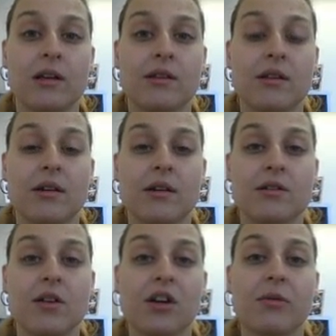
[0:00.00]
The
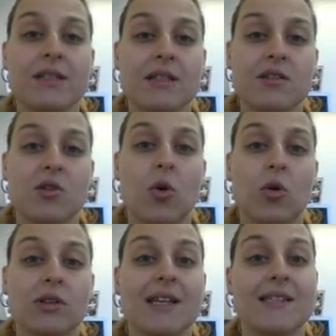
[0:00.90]
document is
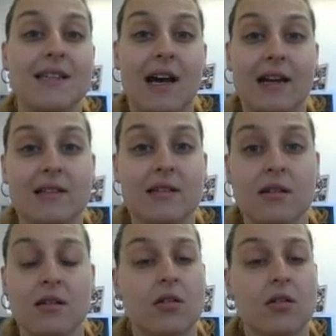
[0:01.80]
called assigned